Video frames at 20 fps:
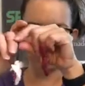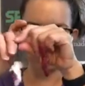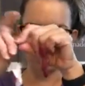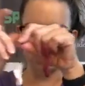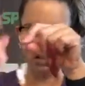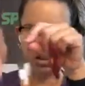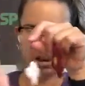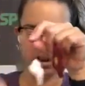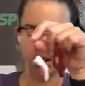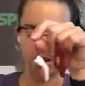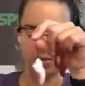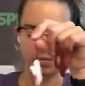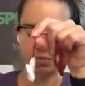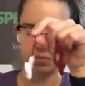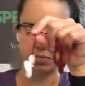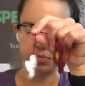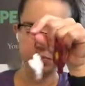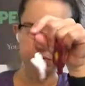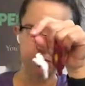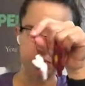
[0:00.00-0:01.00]

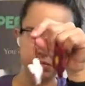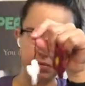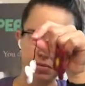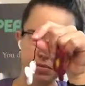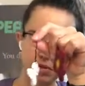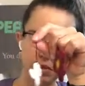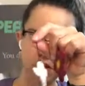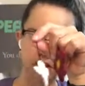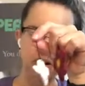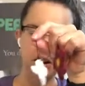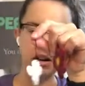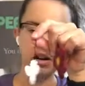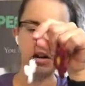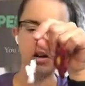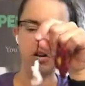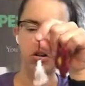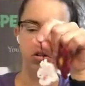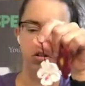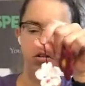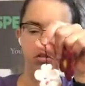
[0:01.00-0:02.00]
not
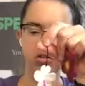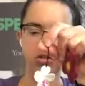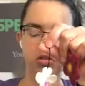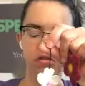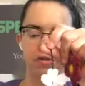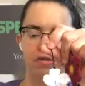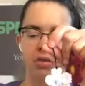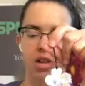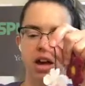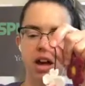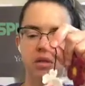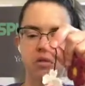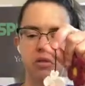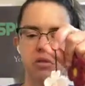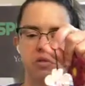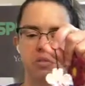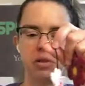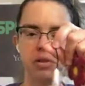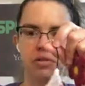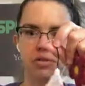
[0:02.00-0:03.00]
heart, little flower
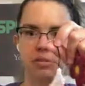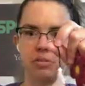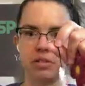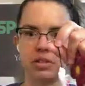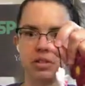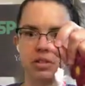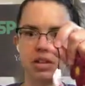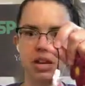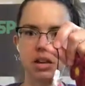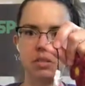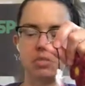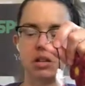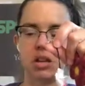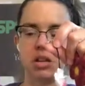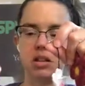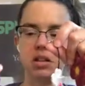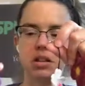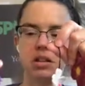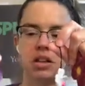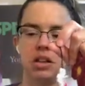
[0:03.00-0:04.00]
with some
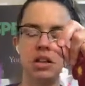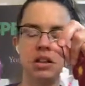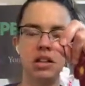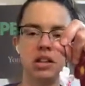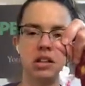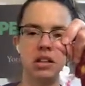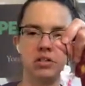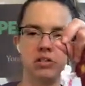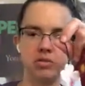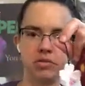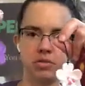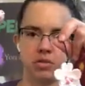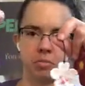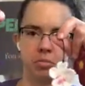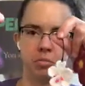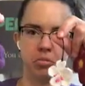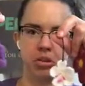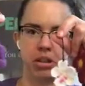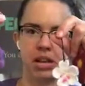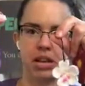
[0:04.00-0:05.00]
stamen. Here's a
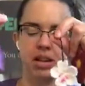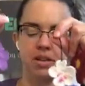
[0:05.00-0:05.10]
plain